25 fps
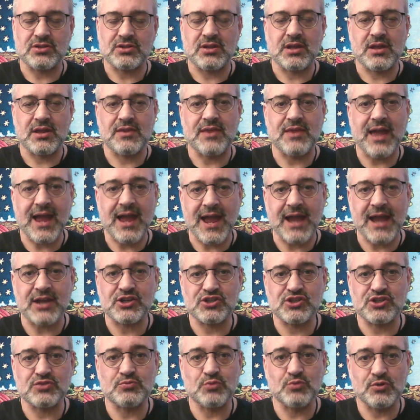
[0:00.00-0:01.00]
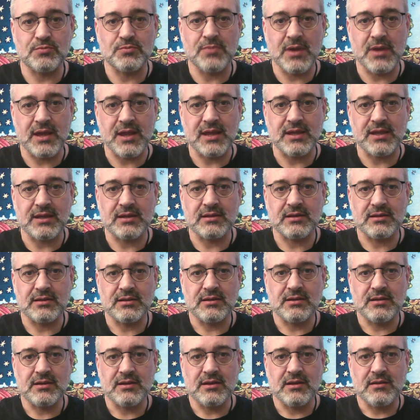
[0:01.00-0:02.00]
And that action would be
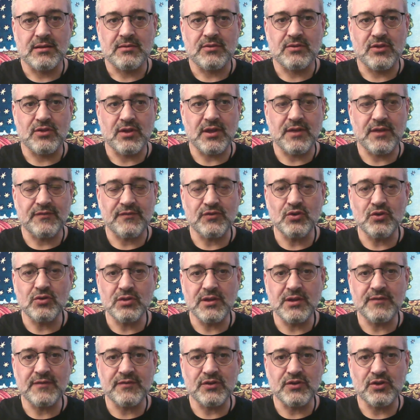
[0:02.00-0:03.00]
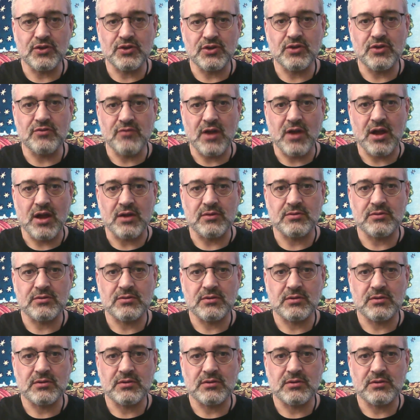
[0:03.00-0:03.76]
that if you're living on your own,